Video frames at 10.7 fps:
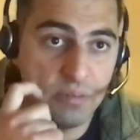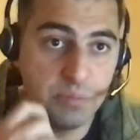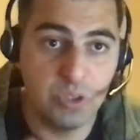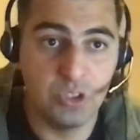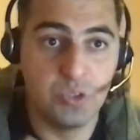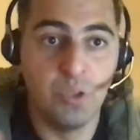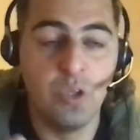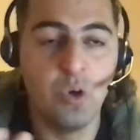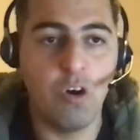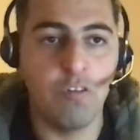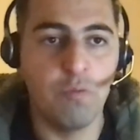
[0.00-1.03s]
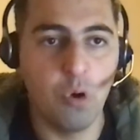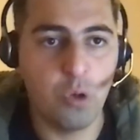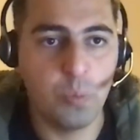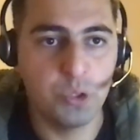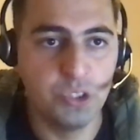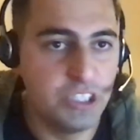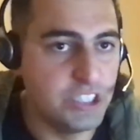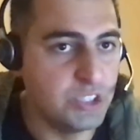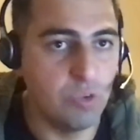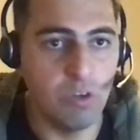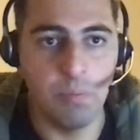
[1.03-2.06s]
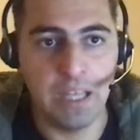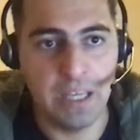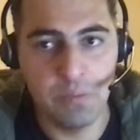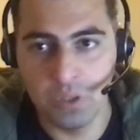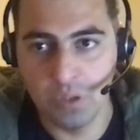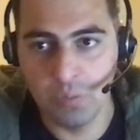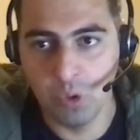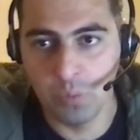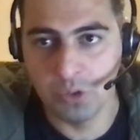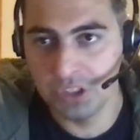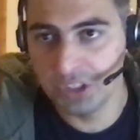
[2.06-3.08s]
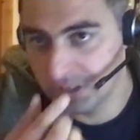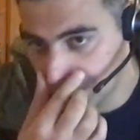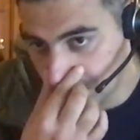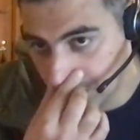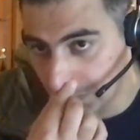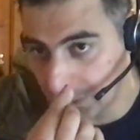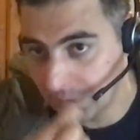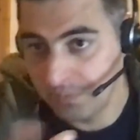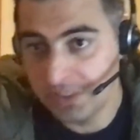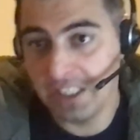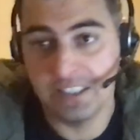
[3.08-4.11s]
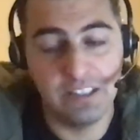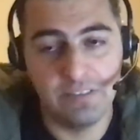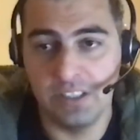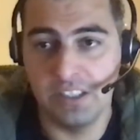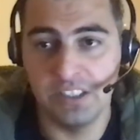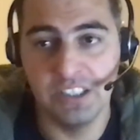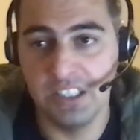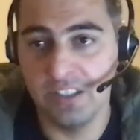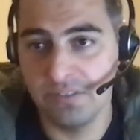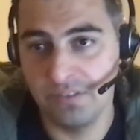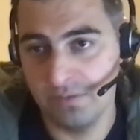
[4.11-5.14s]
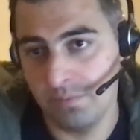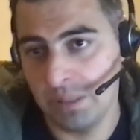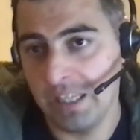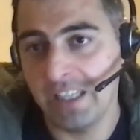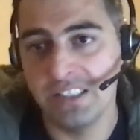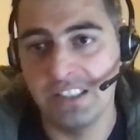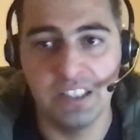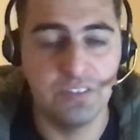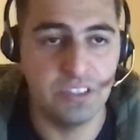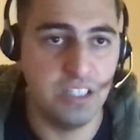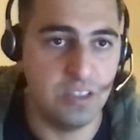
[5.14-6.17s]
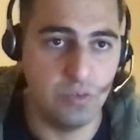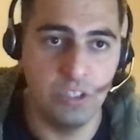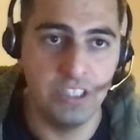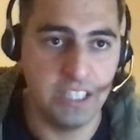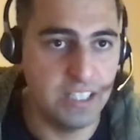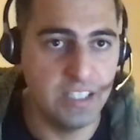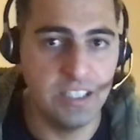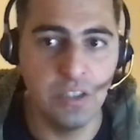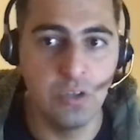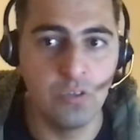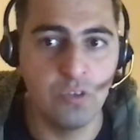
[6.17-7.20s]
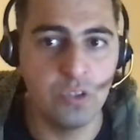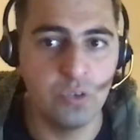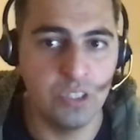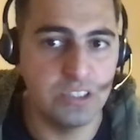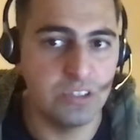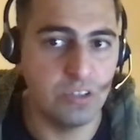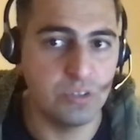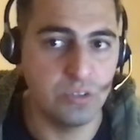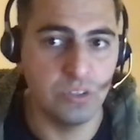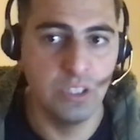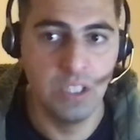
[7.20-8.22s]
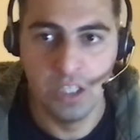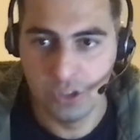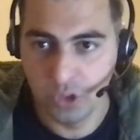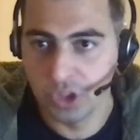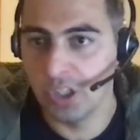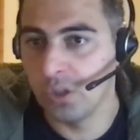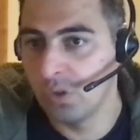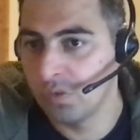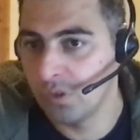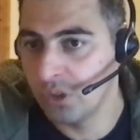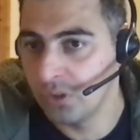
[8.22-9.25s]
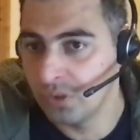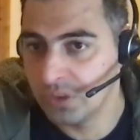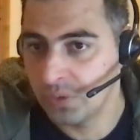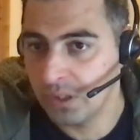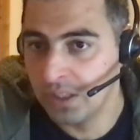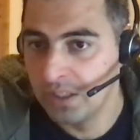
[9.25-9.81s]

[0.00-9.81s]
because you will know of more opportunities, you'll apply in more positions. So yeah, definitely playing CTFs is not only technically good for you, it's also socially good for you as well.